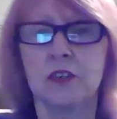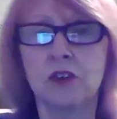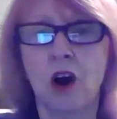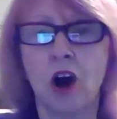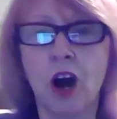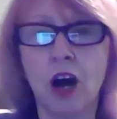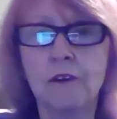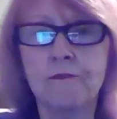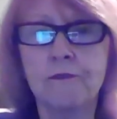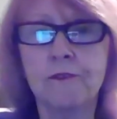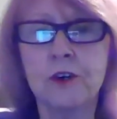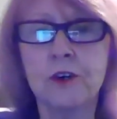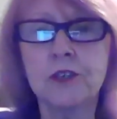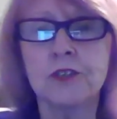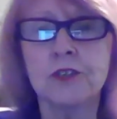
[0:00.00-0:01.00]
the dog
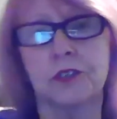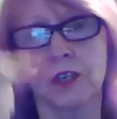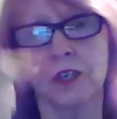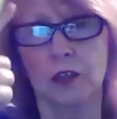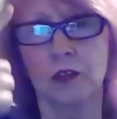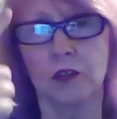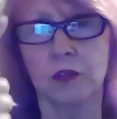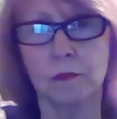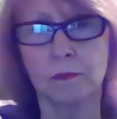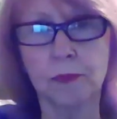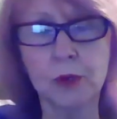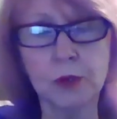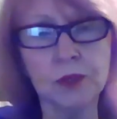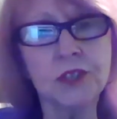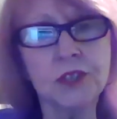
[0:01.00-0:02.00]
first, the
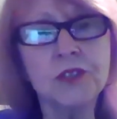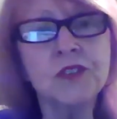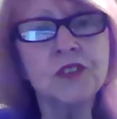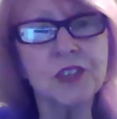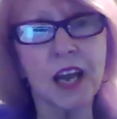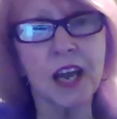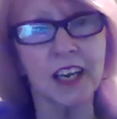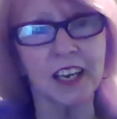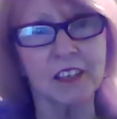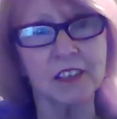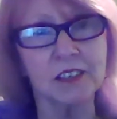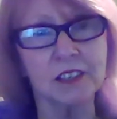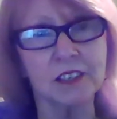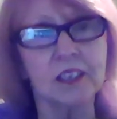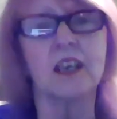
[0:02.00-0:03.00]
person
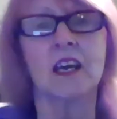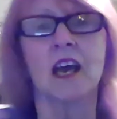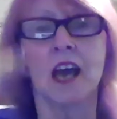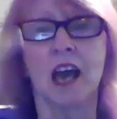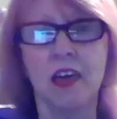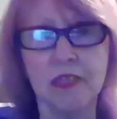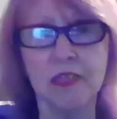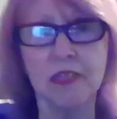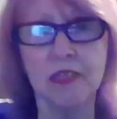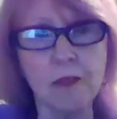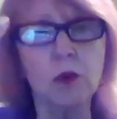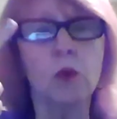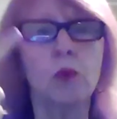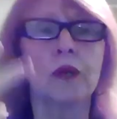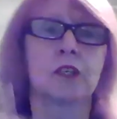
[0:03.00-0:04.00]
second, and
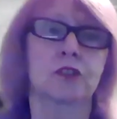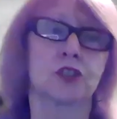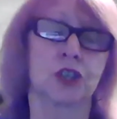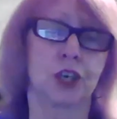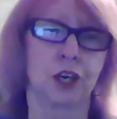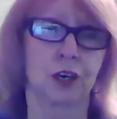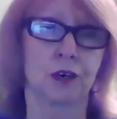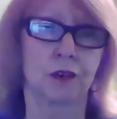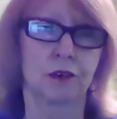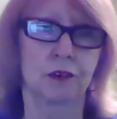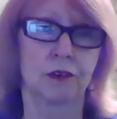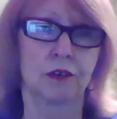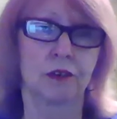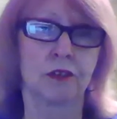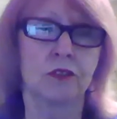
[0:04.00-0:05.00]
then the wheelchair.
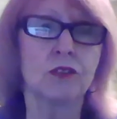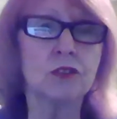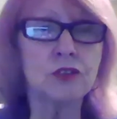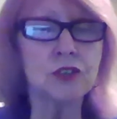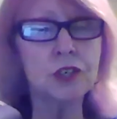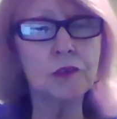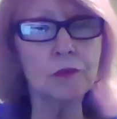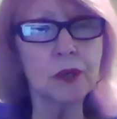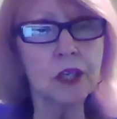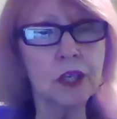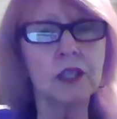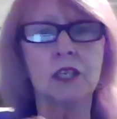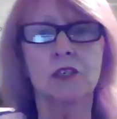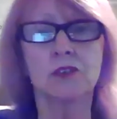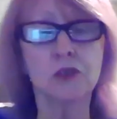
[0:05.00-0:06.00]
So she
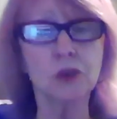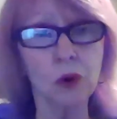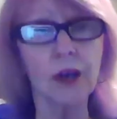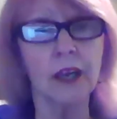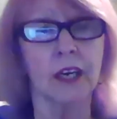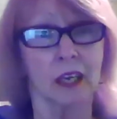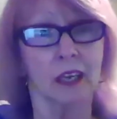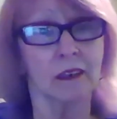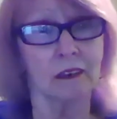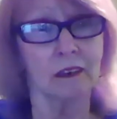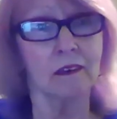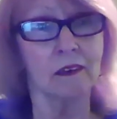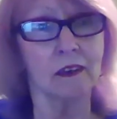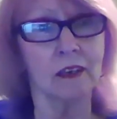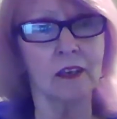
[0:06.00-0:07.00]
really enjoyed it,
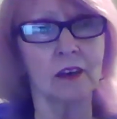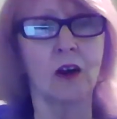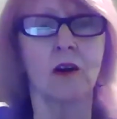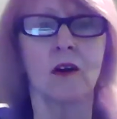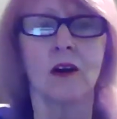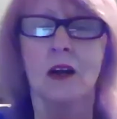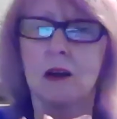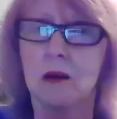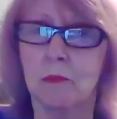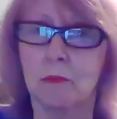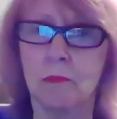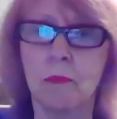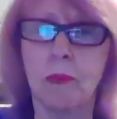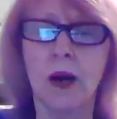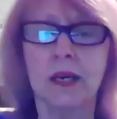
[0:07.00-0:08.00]

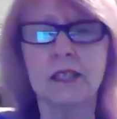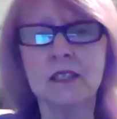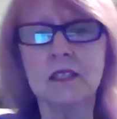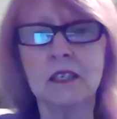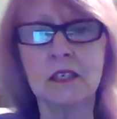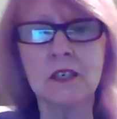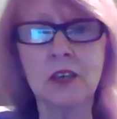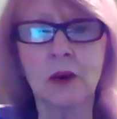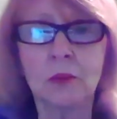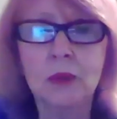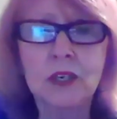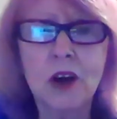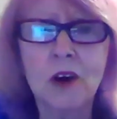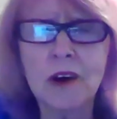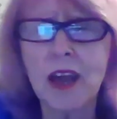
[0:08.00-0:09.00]
But, we
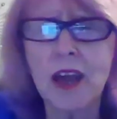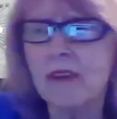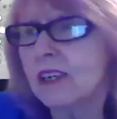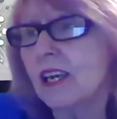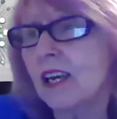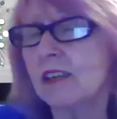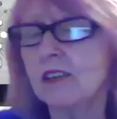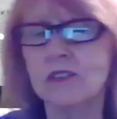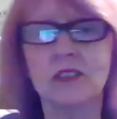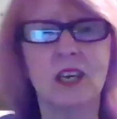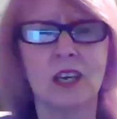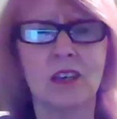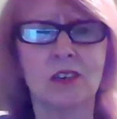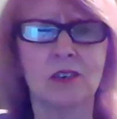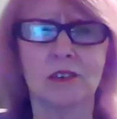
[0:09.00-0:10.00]
don't advocate you
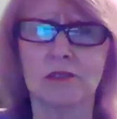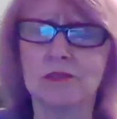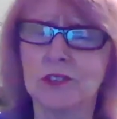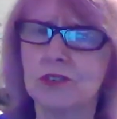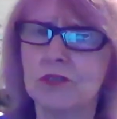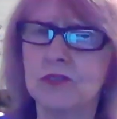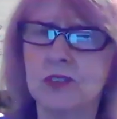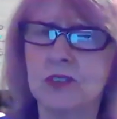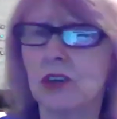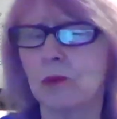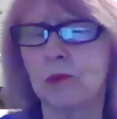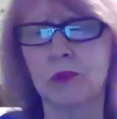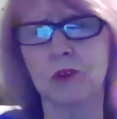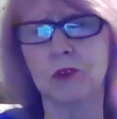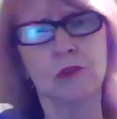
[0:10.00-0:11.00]
take your service
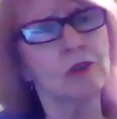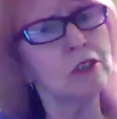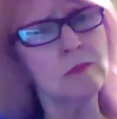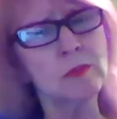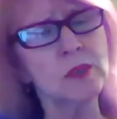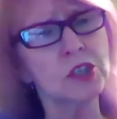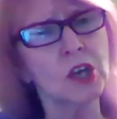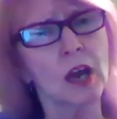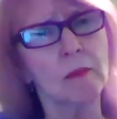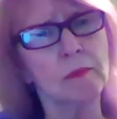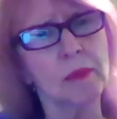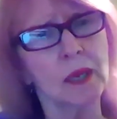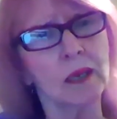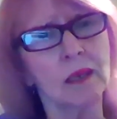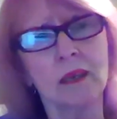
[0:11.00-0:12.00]
dog with you Christmas
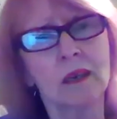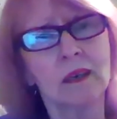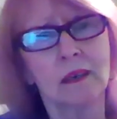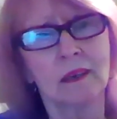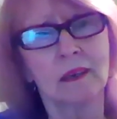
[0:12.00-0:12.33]
shopping